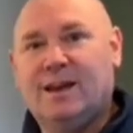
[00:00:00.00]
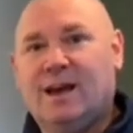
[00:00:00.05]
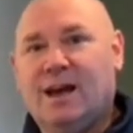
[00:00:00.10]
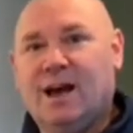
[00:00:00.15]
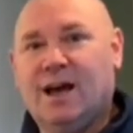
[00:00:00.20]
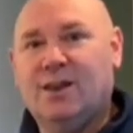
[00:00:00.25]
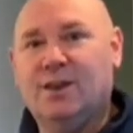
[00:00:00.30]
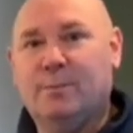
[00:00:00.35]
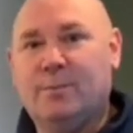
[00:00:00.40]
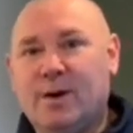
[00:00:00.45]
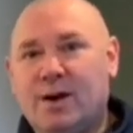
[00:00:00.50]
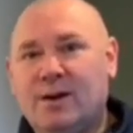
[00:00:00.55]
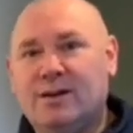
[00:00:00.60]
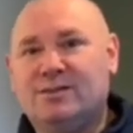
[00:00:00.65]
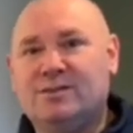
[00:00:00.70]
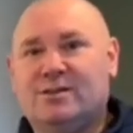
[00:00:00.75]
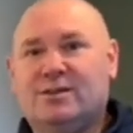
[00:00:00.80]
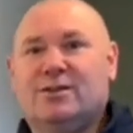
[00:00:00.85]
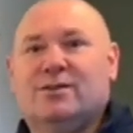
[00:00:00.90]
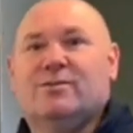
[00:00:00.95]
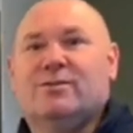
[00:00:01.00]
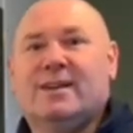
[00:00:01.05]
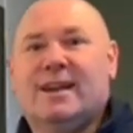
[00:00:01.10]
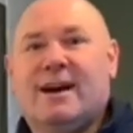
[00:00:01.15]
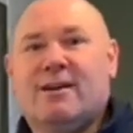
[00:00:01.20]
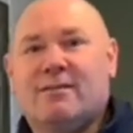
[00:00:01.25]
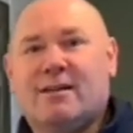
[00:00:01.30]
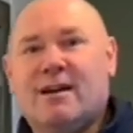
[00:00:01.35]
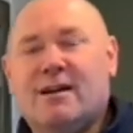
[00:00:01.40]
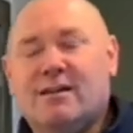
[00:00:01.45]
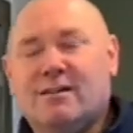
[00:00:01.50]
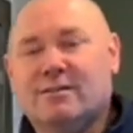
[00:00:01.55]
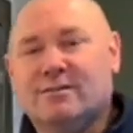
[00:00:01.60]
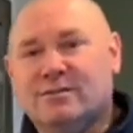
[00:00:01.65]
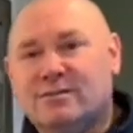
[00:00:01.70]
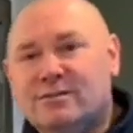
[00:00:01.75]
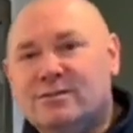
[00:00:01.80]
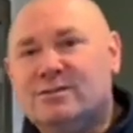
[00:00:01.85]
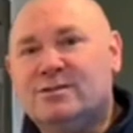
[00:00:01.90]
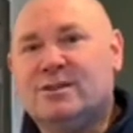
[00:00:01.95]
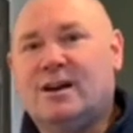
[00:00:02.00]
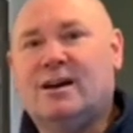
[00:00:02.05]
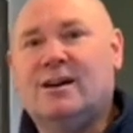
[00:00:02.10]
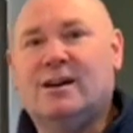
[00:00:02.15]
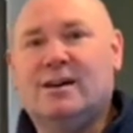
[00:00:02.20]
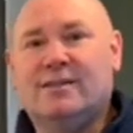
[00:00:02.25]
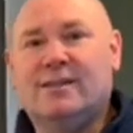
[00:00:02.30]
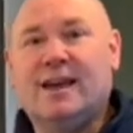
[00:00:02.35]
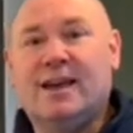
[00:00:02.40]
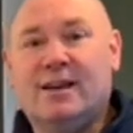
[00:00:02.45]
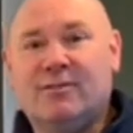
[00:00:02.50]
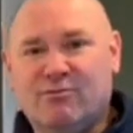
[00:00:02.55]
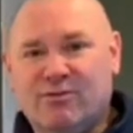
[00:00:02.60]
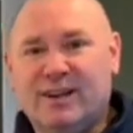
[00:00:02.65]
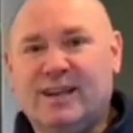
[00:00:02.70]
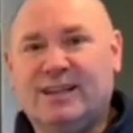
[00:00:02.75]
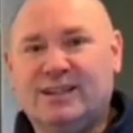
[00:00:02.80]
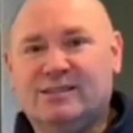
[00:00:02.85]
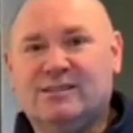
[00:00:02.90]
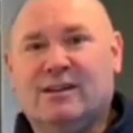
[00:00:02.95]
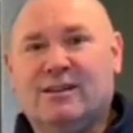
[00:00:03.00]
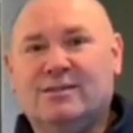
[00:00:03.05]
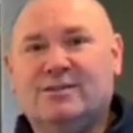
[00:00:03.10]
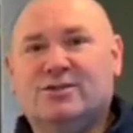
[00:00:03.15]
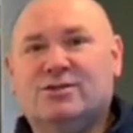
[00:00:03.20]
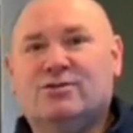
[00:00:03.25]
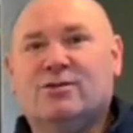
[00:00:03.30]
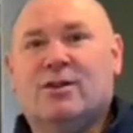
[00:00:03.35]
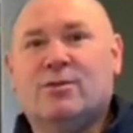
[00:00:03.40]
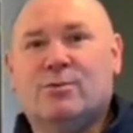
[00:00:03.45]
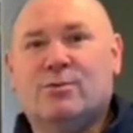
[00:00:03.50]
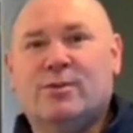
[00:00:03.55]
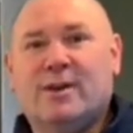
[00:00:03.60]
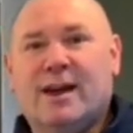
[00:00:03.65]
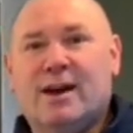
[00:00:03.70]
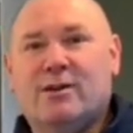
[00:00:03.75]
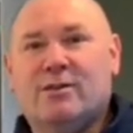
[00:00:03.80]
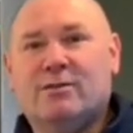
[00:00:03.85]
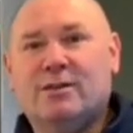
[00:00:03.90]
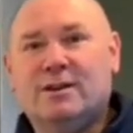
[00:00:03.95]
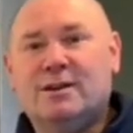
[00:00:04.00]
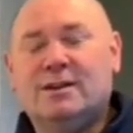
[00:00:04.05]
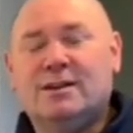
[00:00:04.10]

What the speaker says: And the birds that are in our gardens, they're really starting to struggle now.